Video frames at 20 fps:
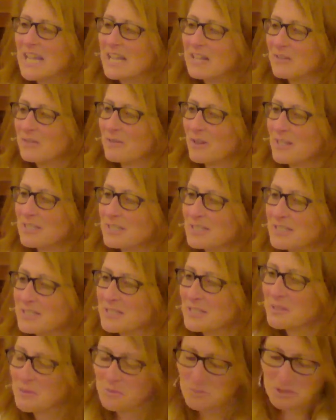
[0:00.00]
8 of
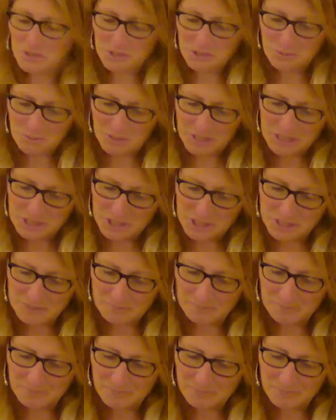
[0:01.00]
us were Jewish.